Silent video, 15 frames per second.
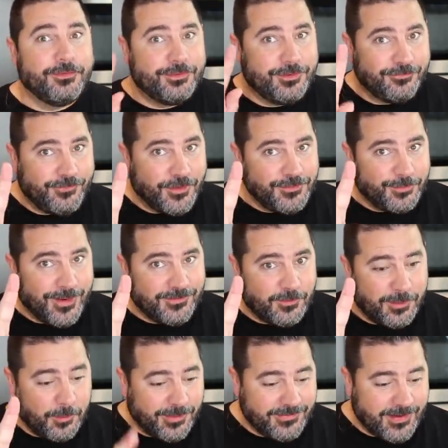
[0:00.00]
the first
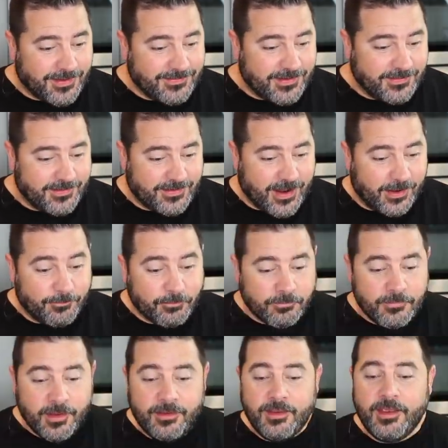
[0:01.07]
recipe we're testing today
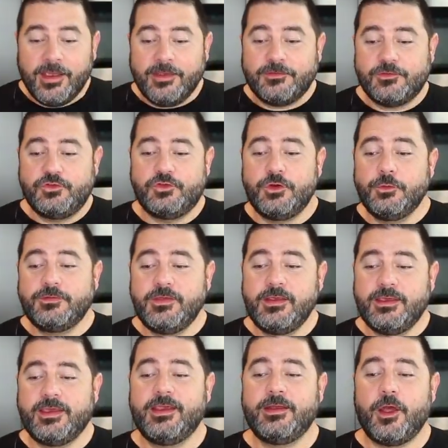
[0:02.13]
is Juicy
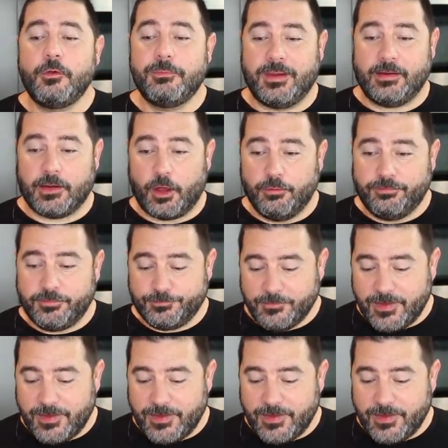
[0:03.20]
Keto Meatloaf,